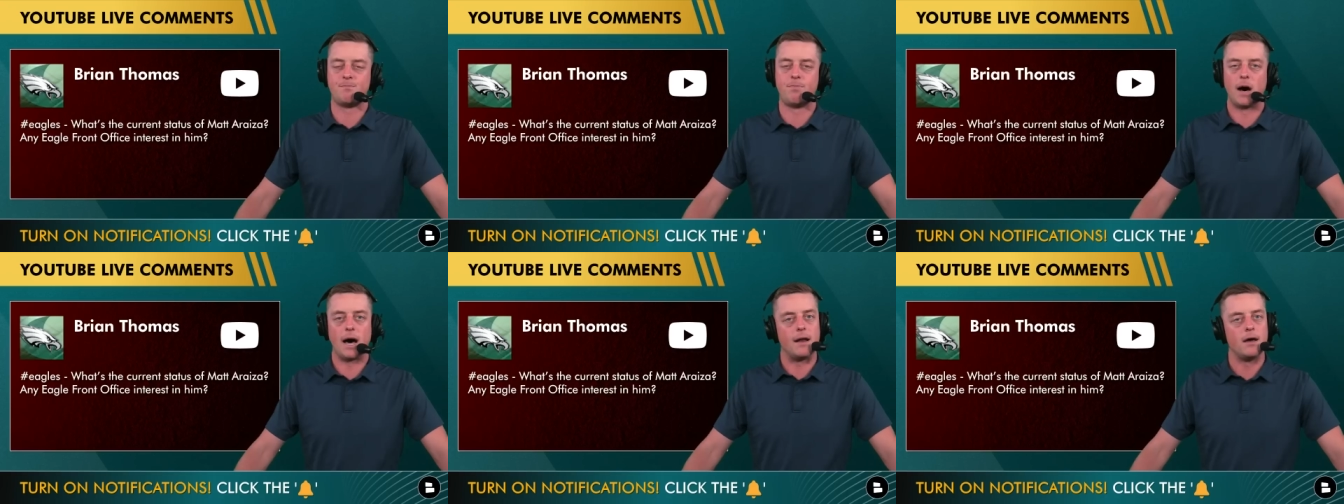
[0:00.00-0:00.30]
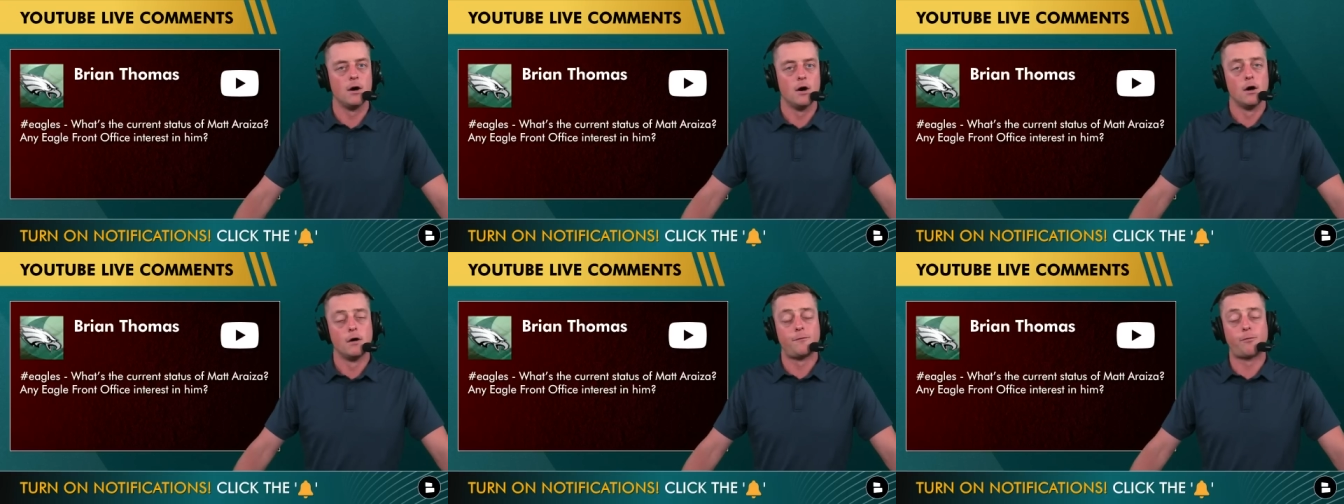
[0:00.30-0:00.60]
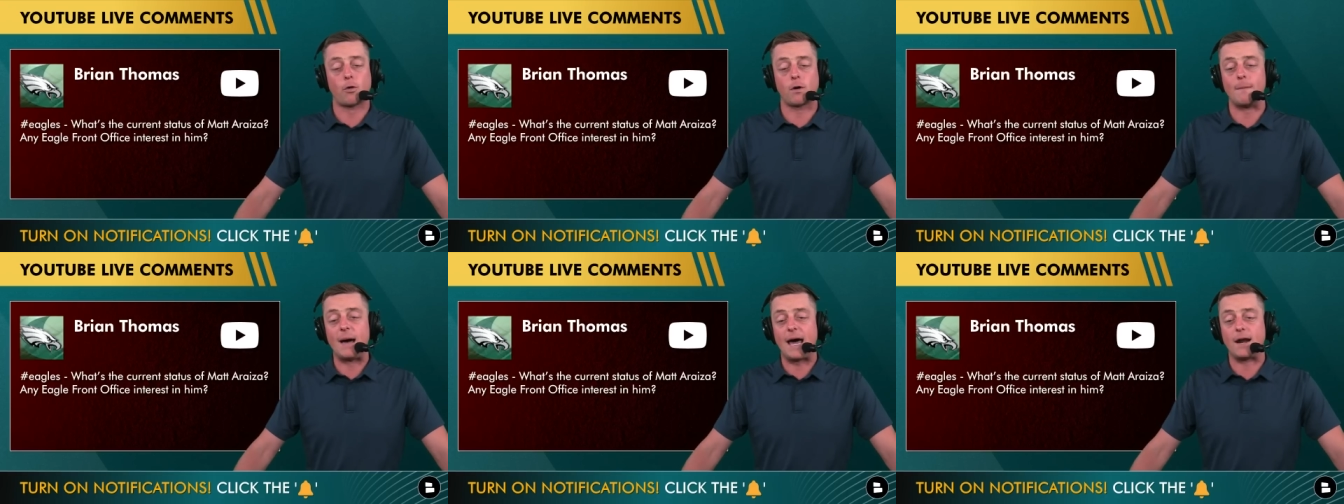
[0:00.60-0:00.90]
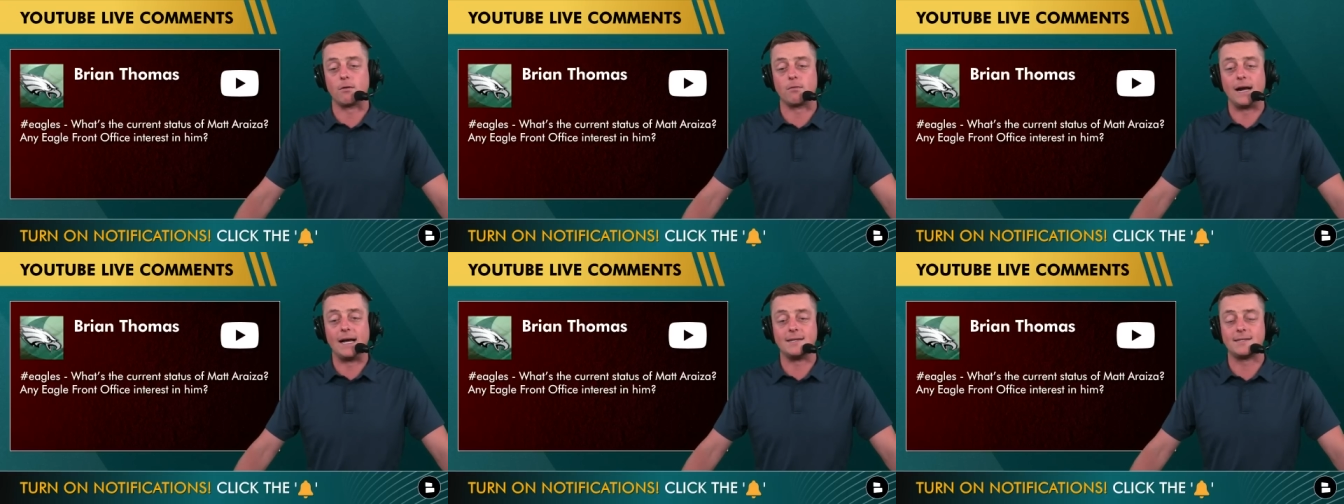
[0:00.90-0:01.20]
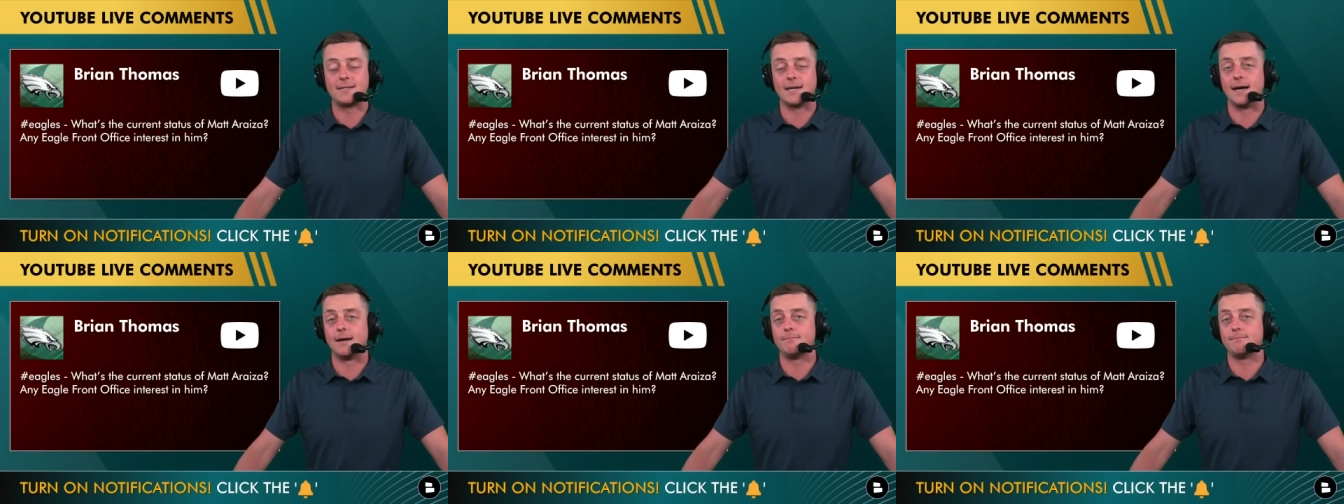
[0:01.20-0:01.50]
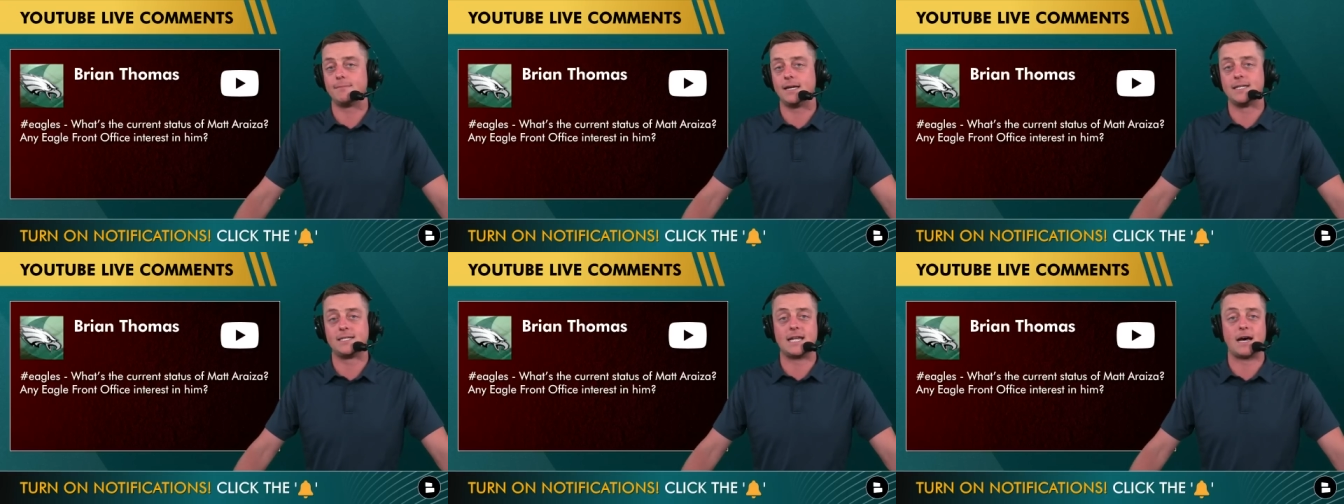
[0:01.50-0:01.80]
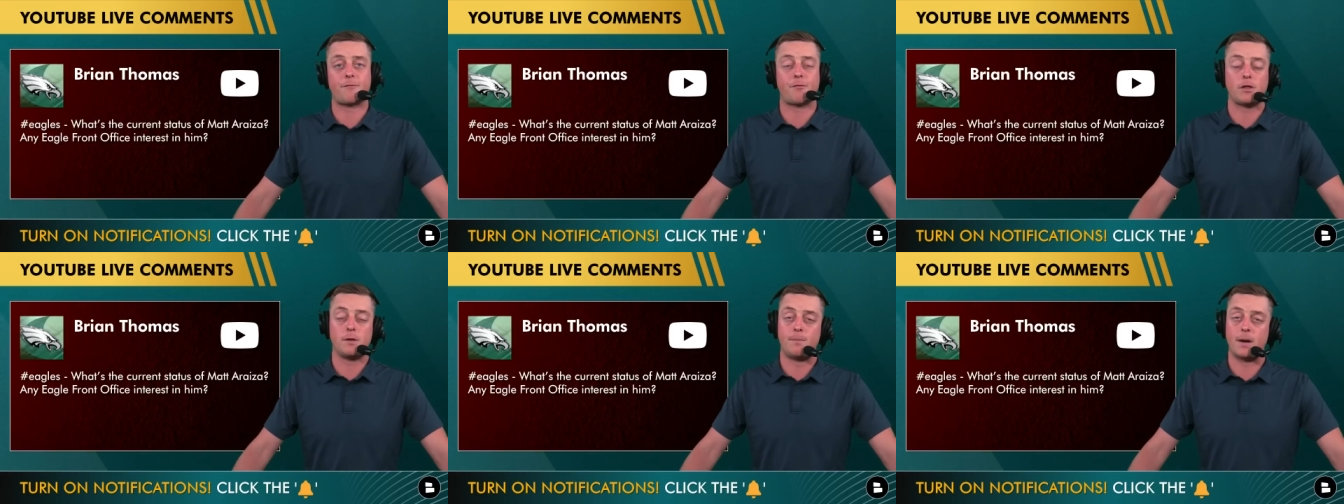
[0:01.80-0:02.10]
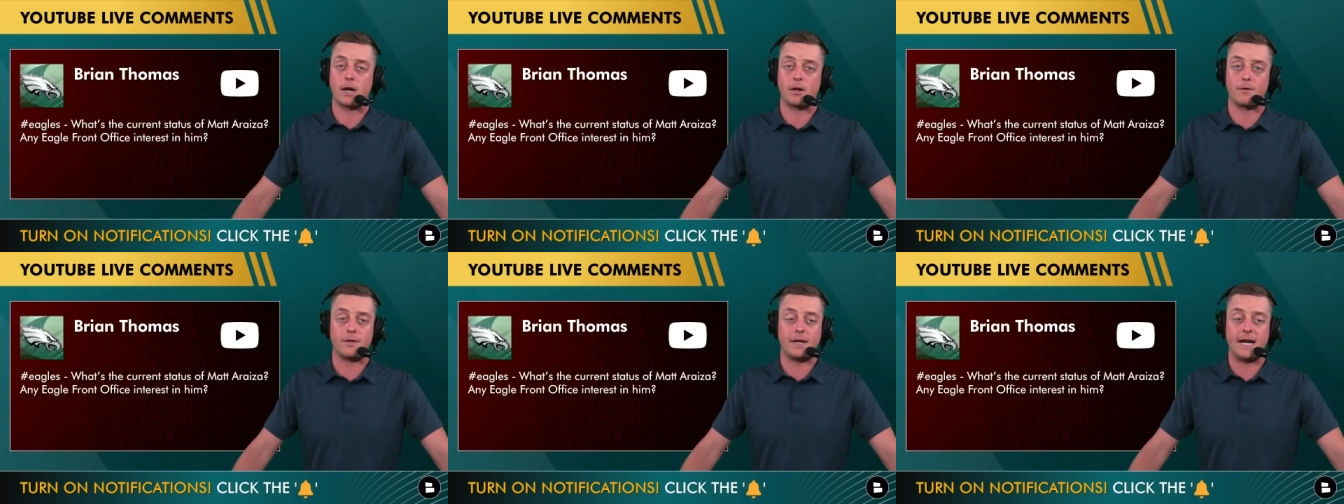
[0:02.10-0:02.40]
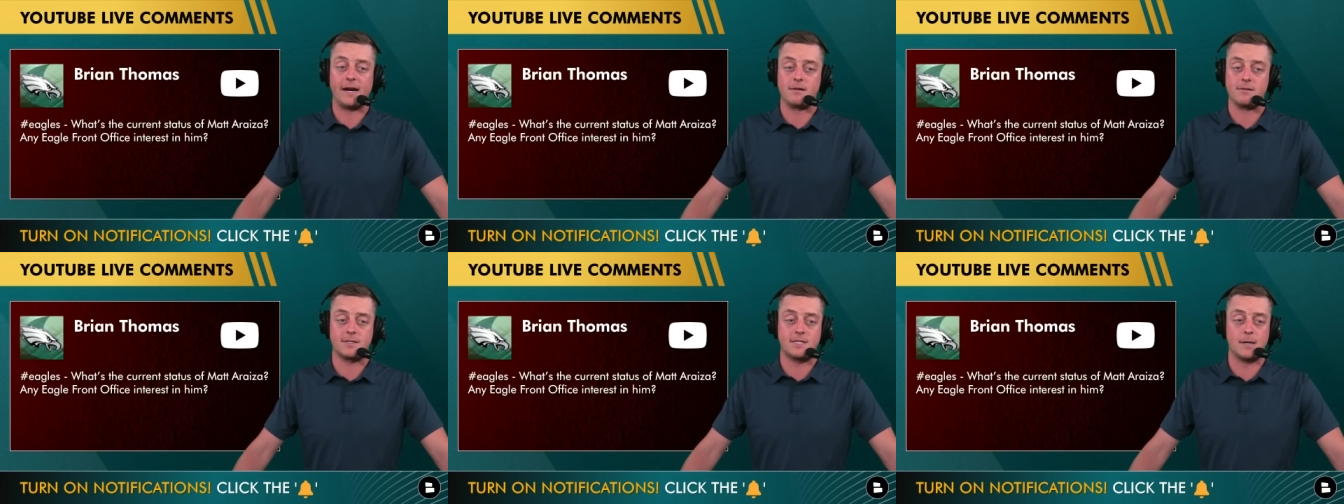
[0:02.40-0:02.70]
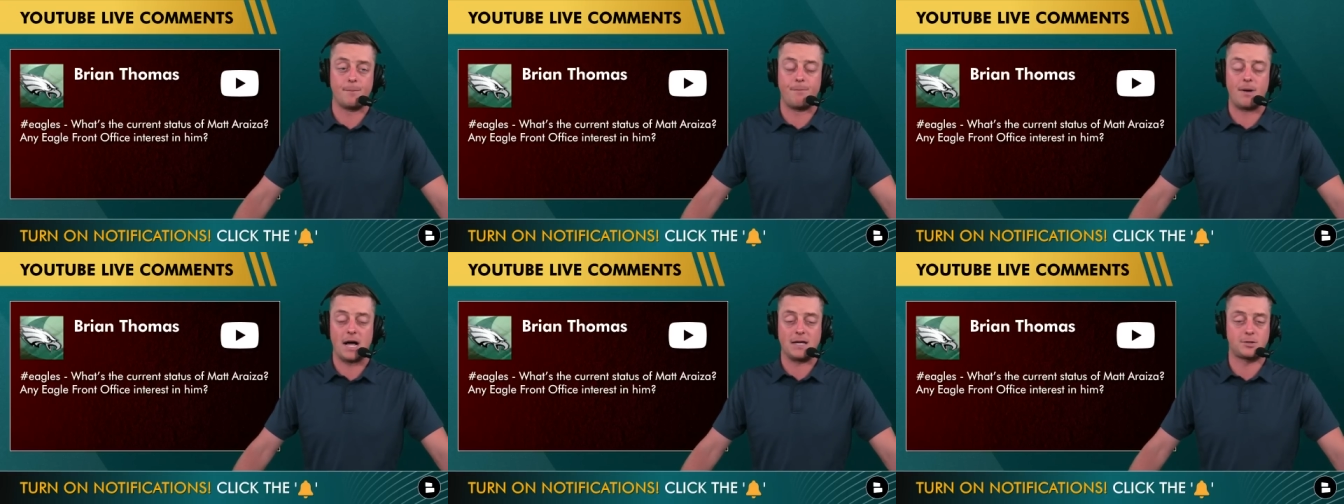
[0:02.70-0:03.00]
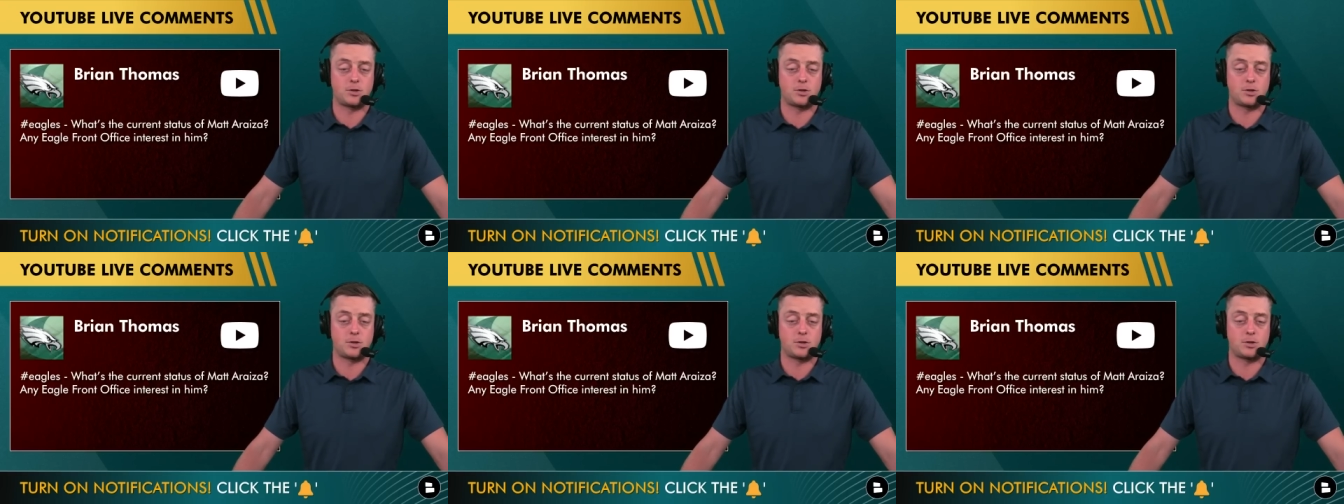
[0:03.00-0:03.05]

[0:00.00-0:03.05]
But for Matt Araiza, he's definitely better than Arryn Siposs.